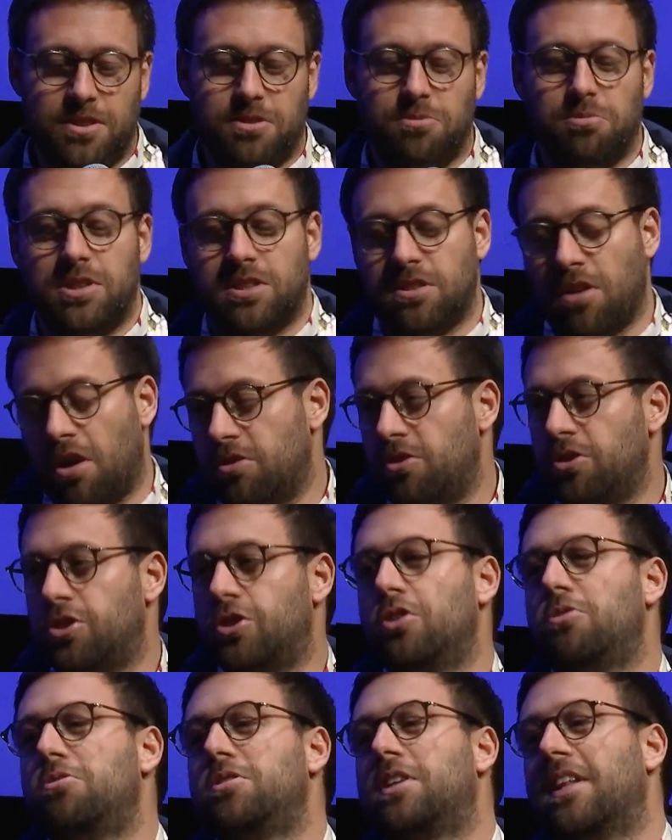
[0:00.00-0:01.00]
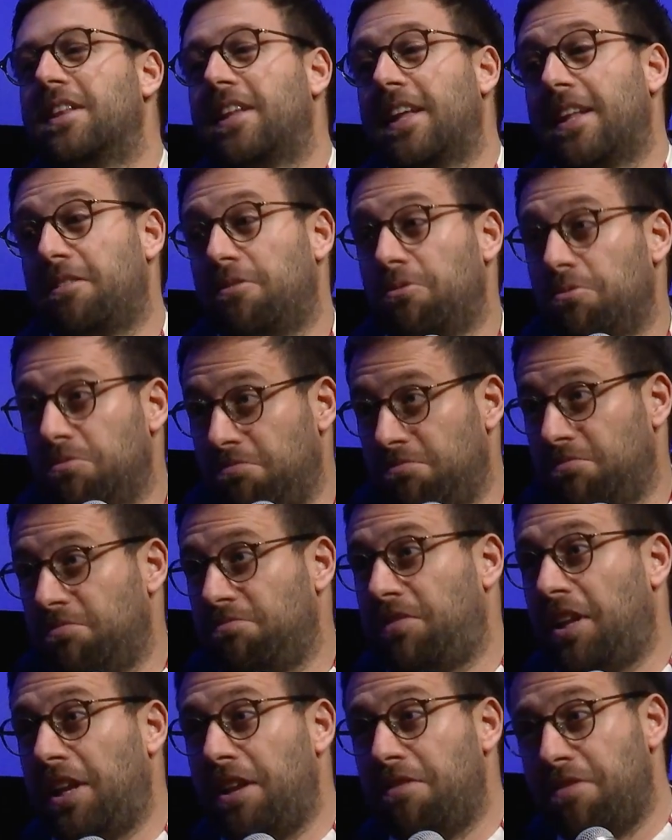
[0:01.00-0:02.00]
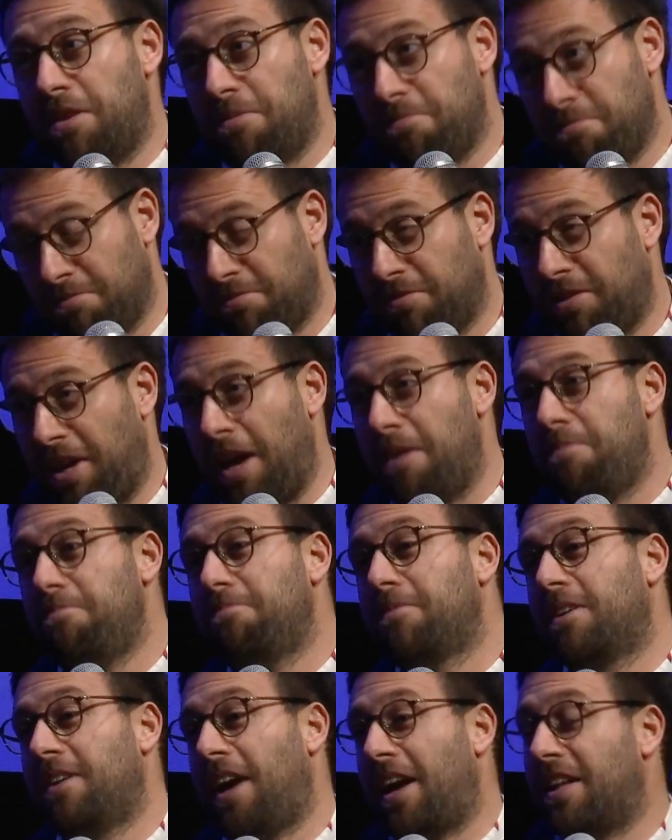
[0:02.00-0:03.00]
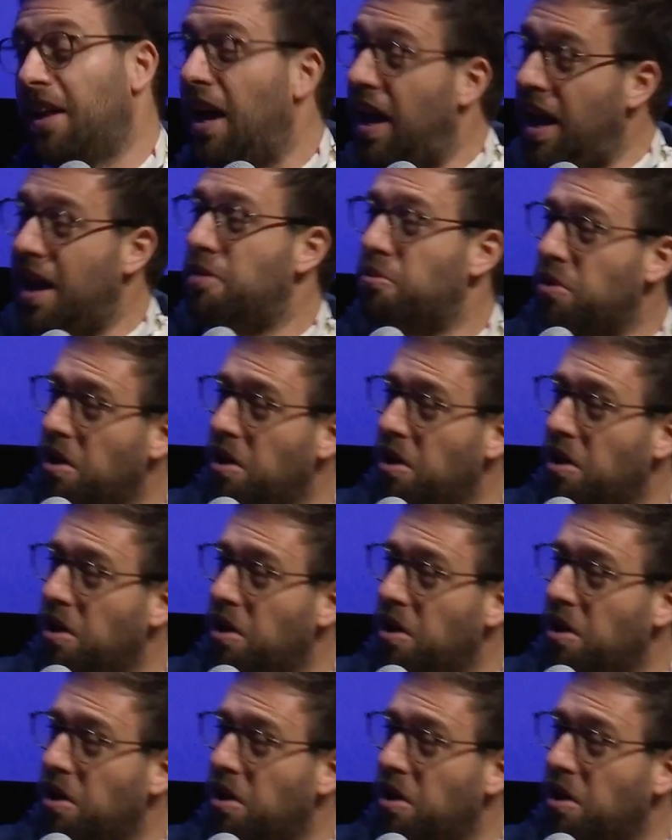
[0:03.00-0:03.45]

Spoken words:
we start to shoot, and then TIFF came, and hey,